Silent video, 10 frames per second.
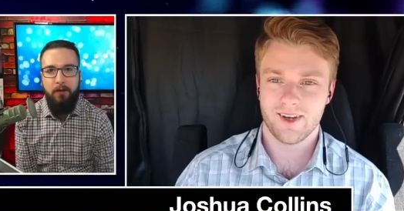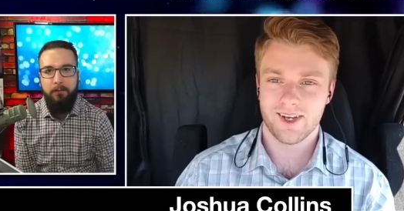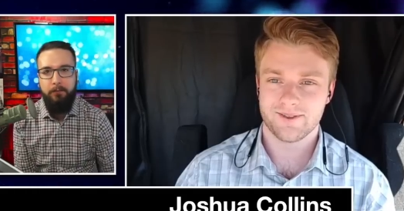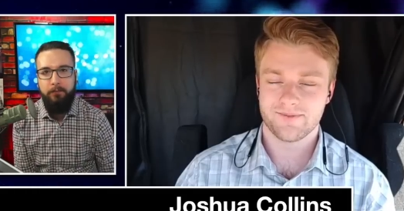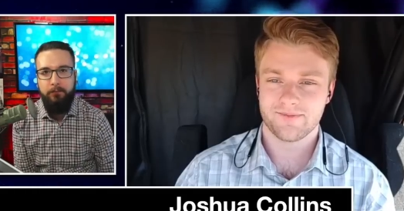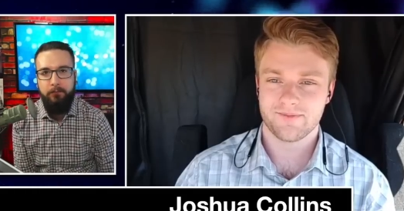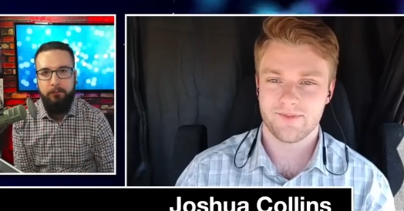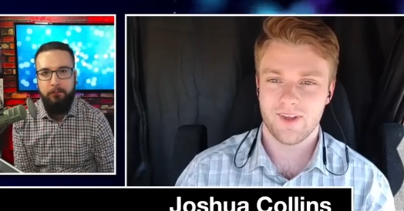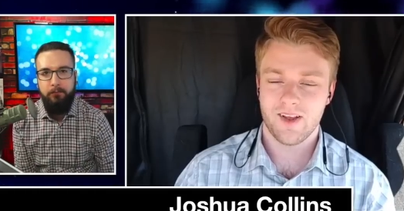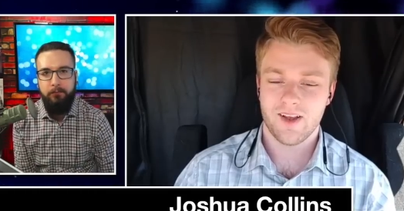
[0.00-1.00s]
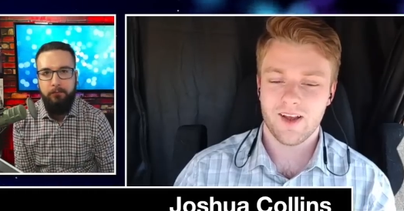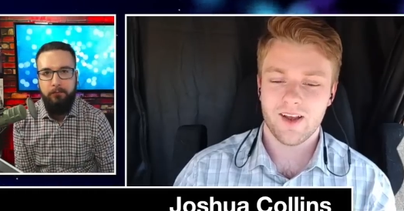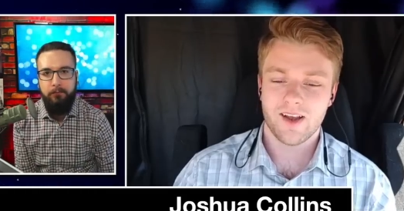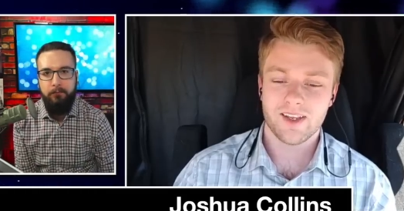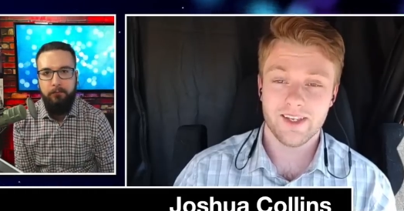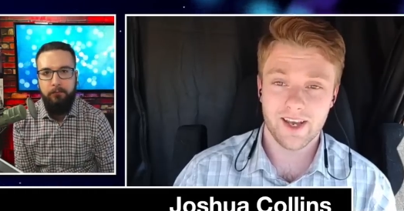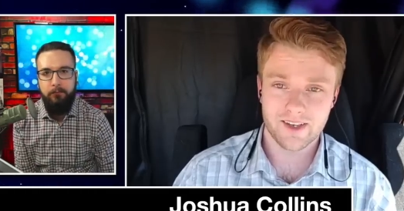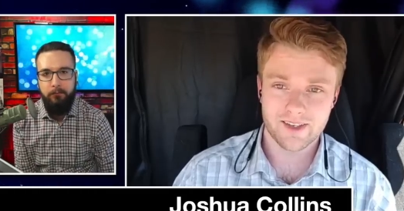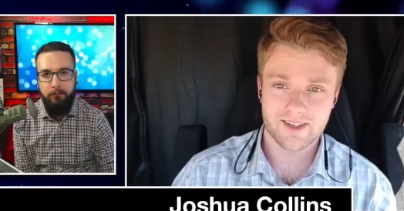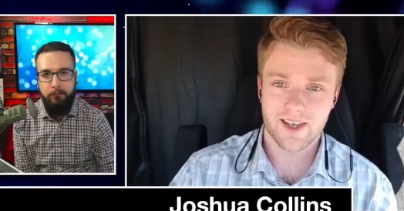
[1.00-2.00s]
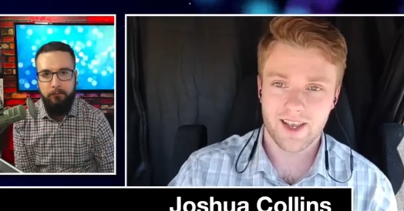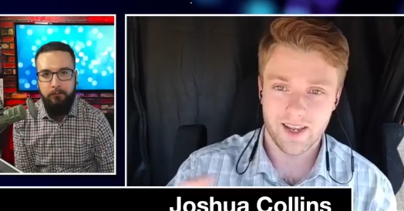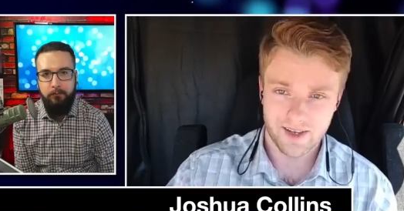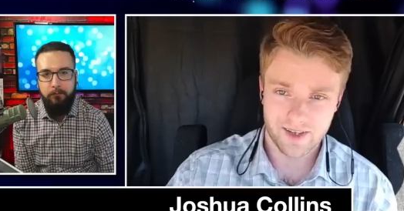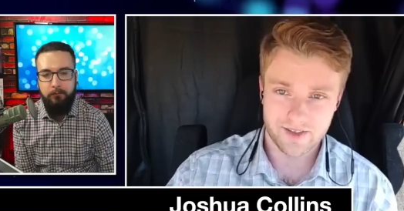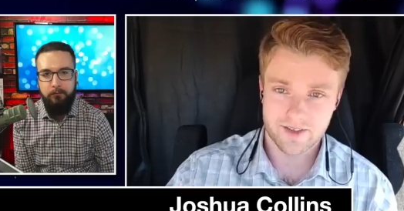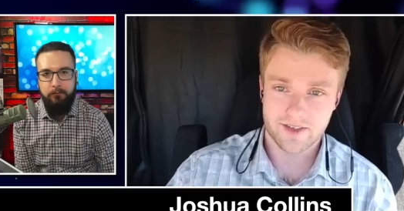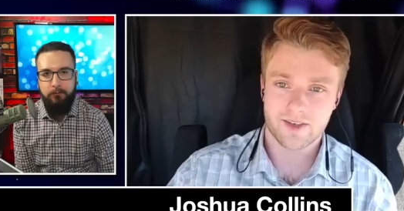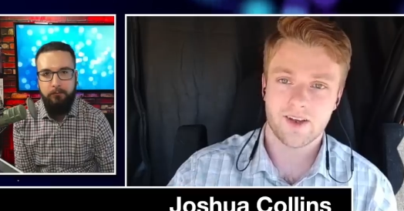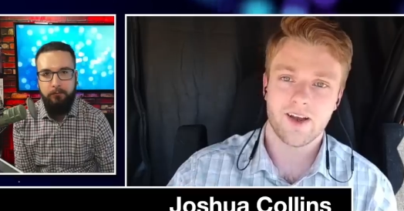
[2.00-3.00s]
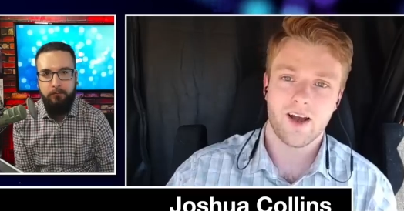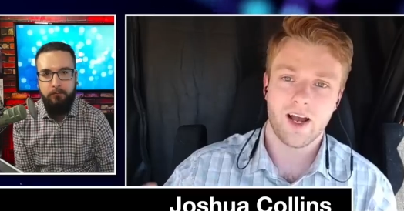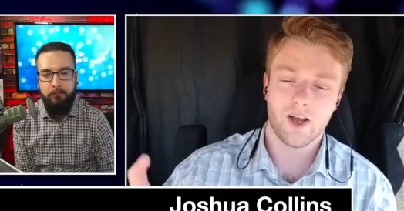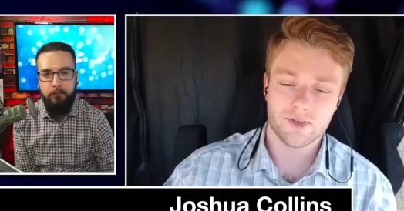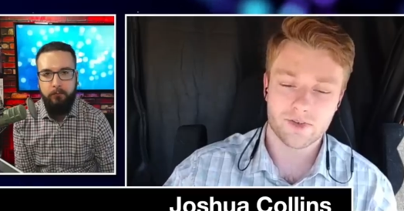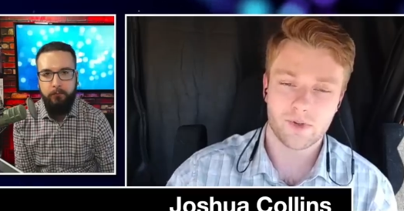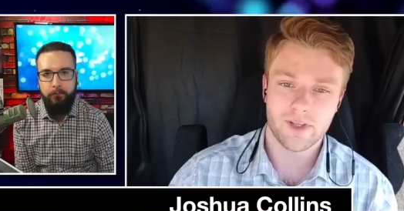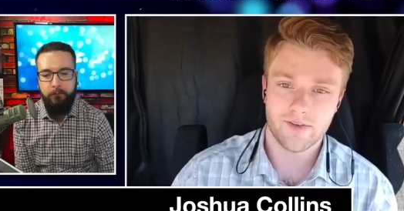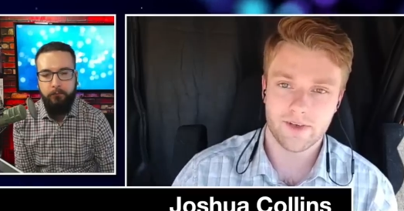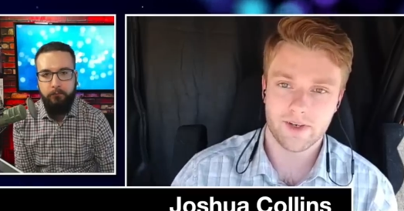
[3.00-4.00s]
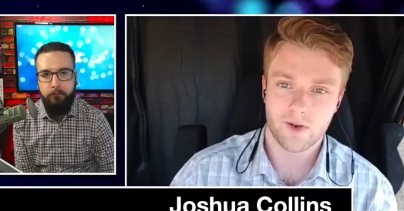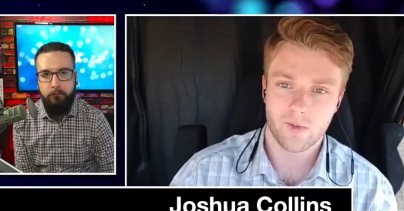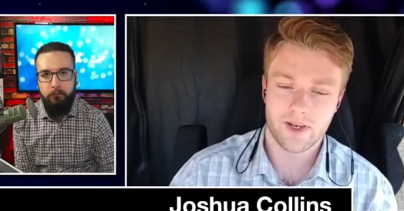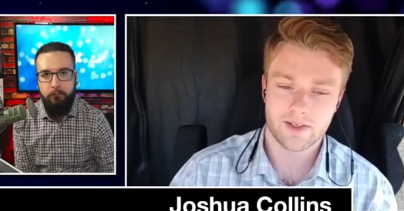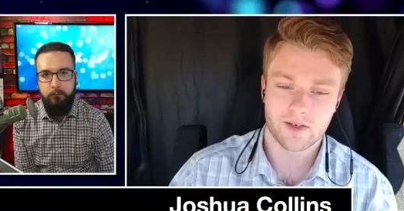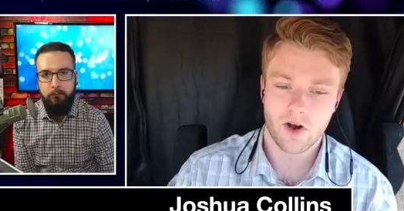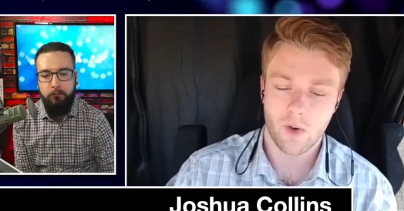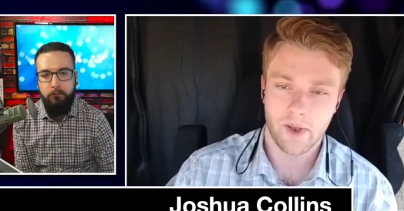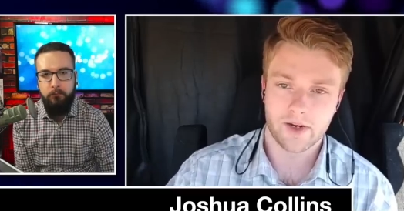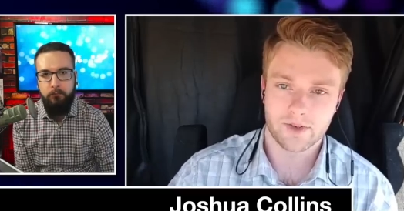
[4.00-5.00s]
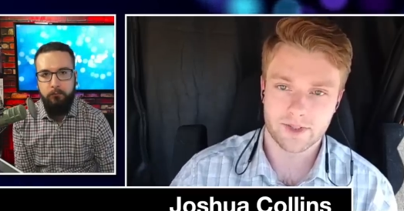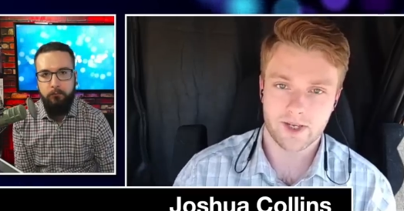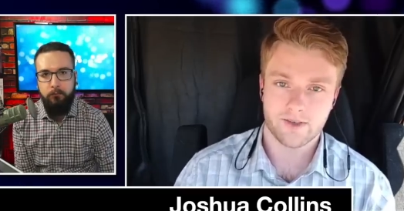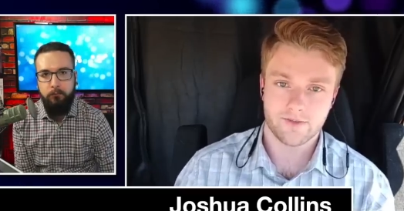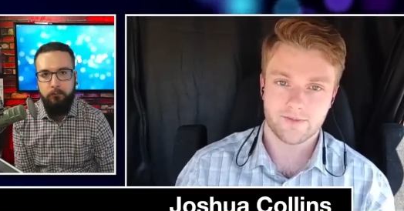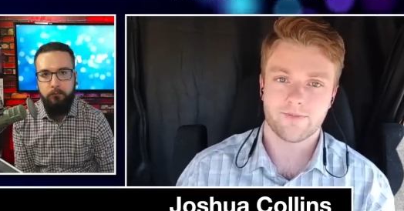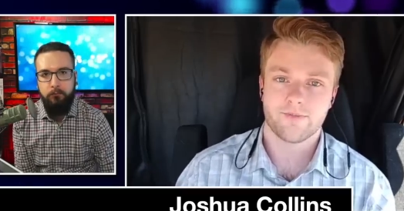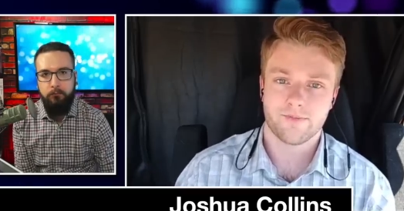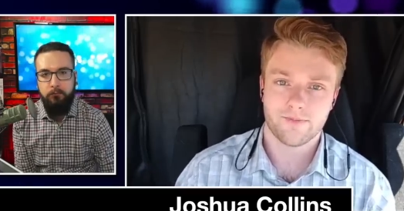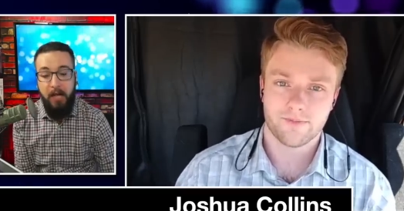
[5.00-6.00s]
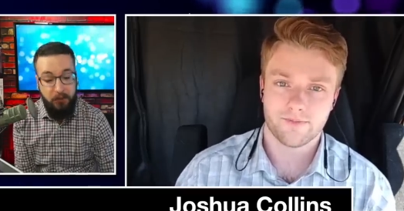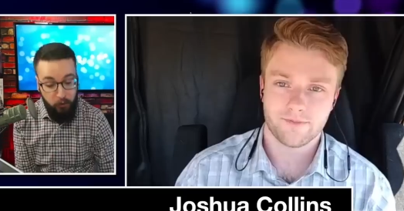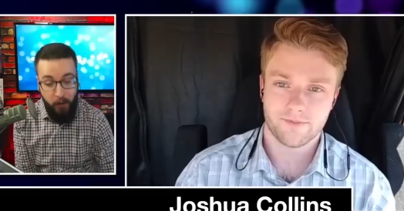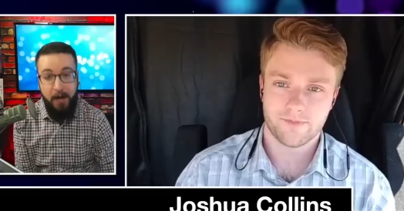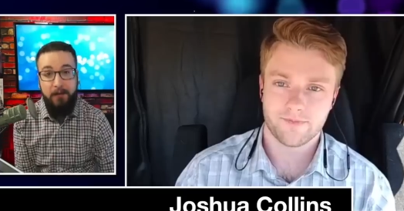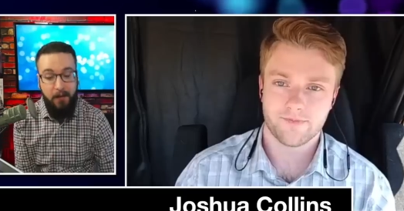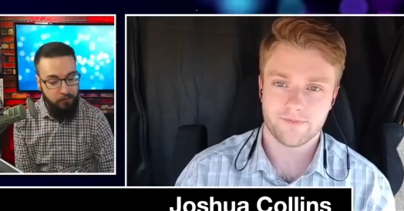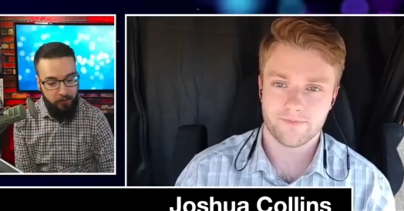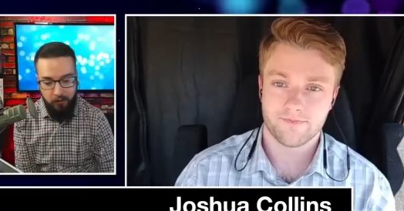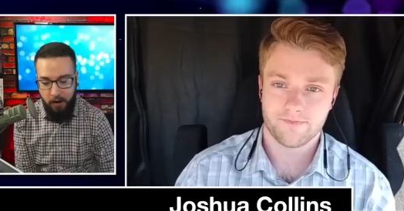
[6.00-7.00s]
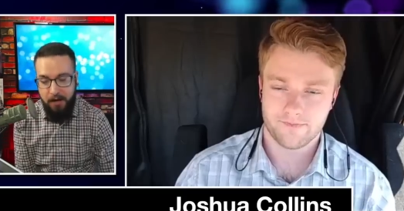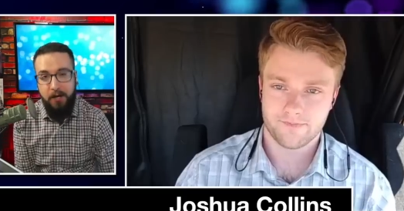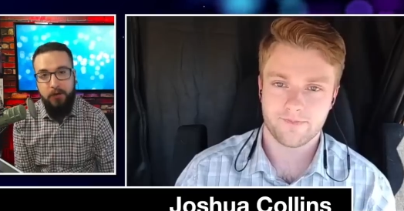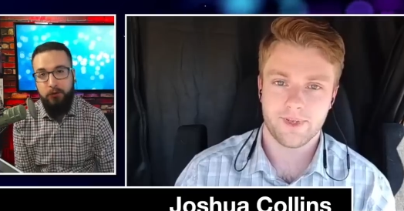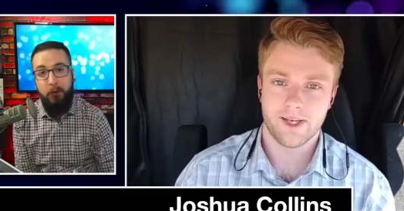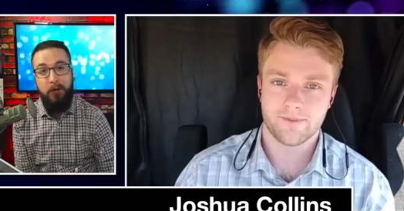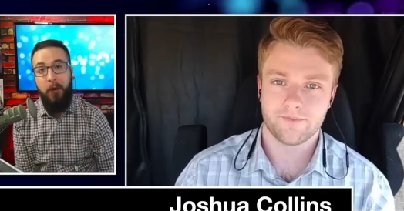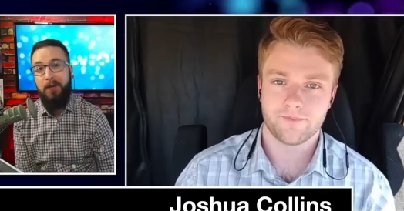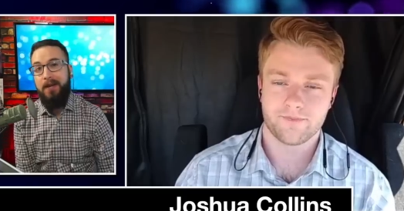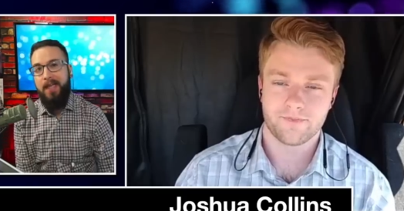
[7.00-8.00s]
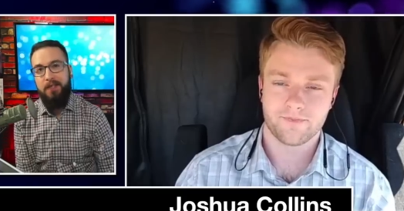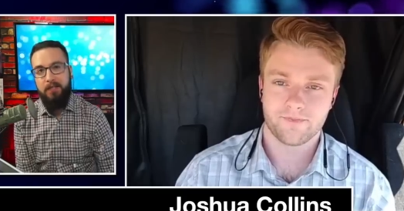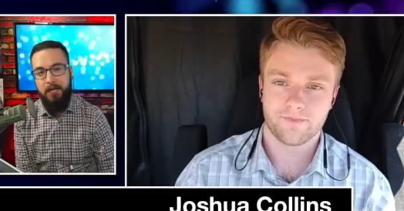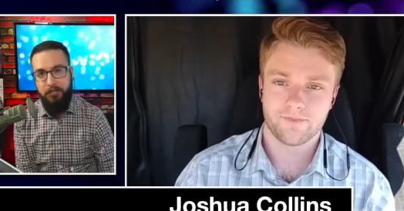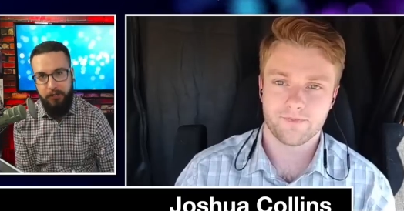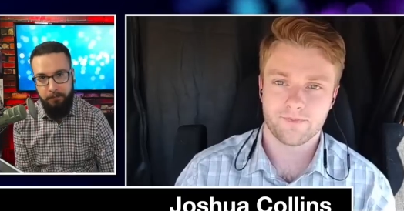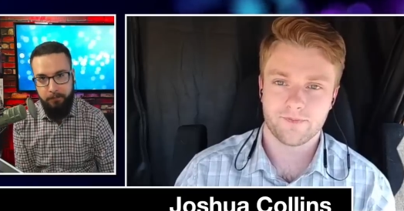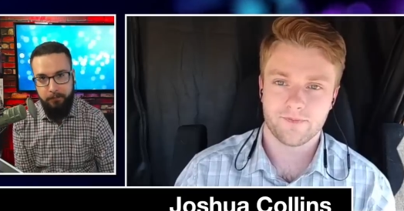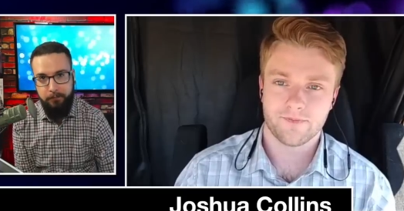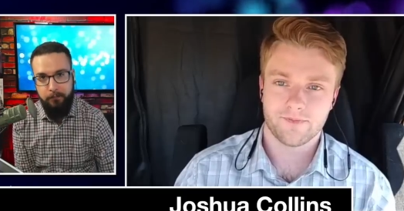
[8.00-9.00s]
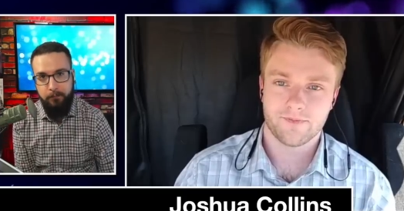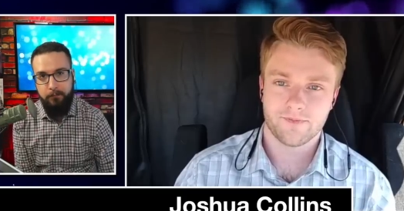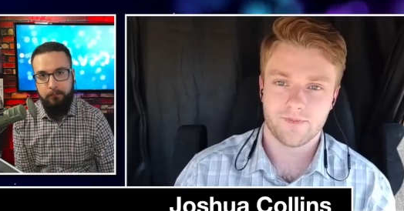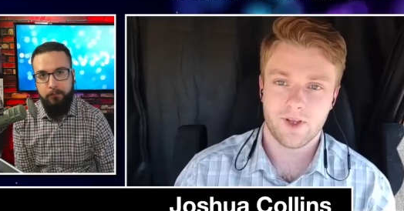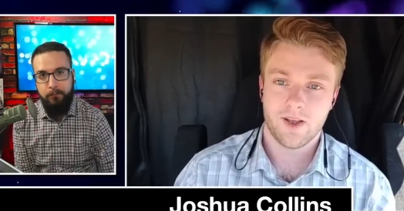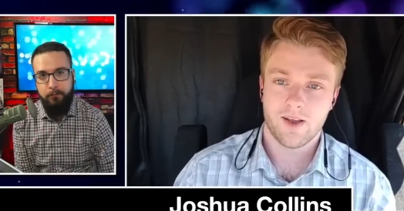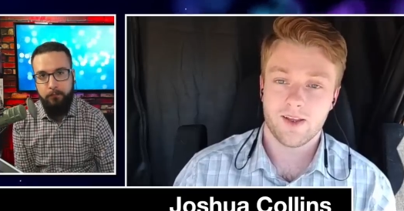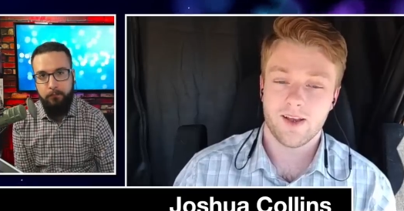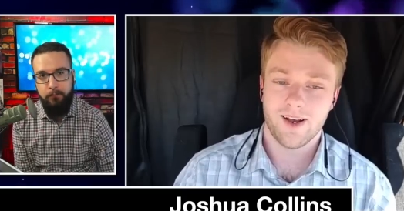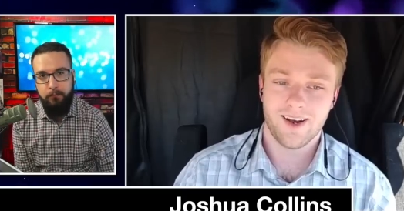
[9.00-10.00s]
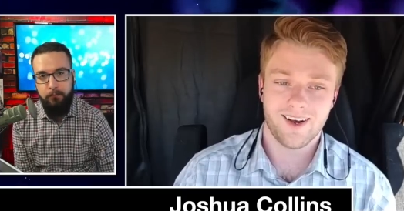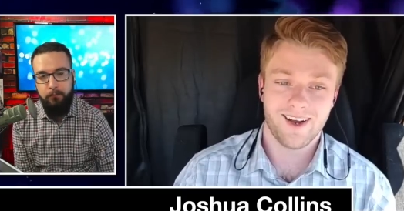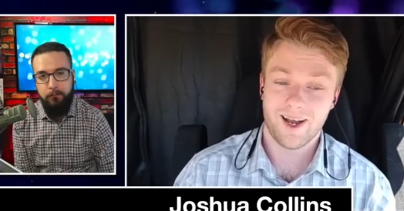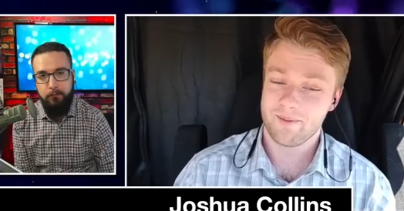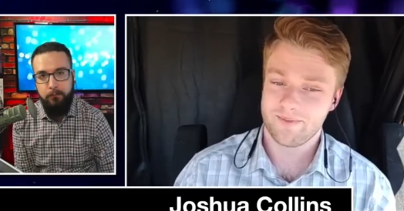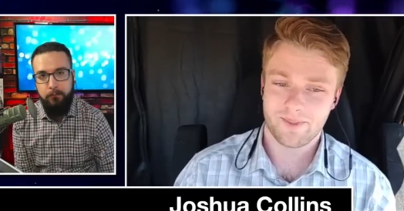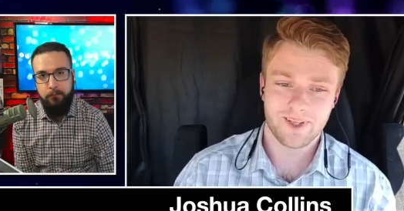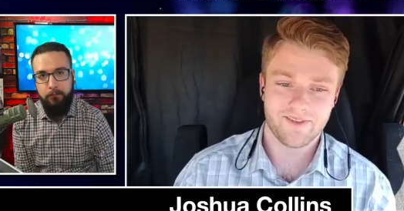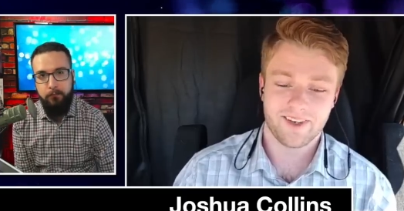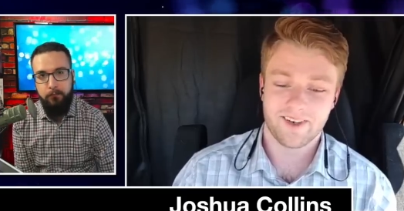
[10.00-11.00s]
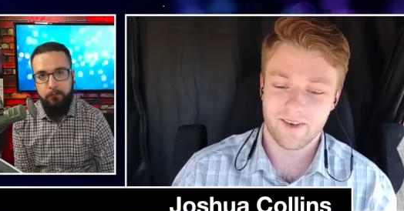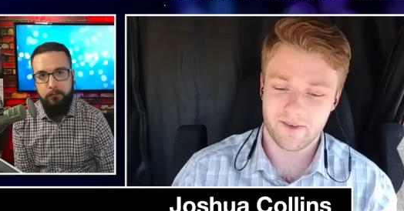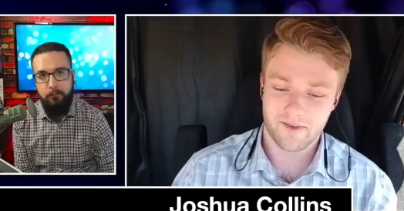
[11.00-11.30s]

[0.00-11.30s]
Speaker 1: All right. Yes, and I also believe in erasing all medical debt.
Speaker 2: That's great. That's really great. Student yeah. loan debt cancellation.
Speaker 1: Uh, I believe in